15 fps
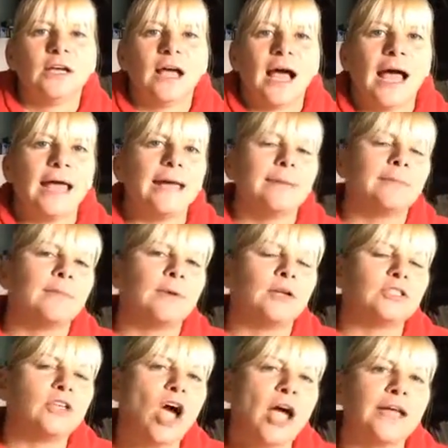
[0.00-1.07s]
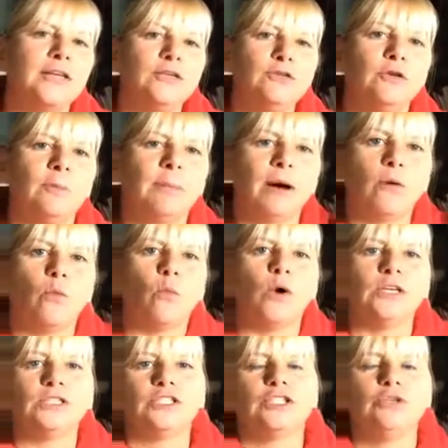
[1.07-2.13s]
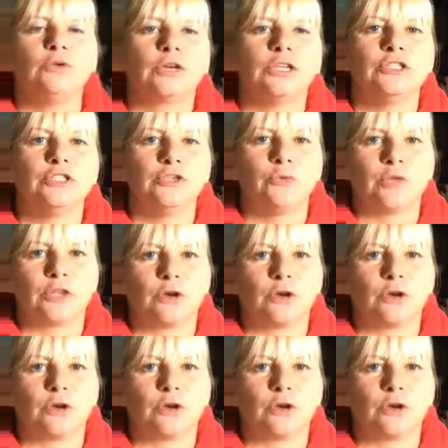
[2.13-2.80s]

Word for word: I am talking to you about what you can do with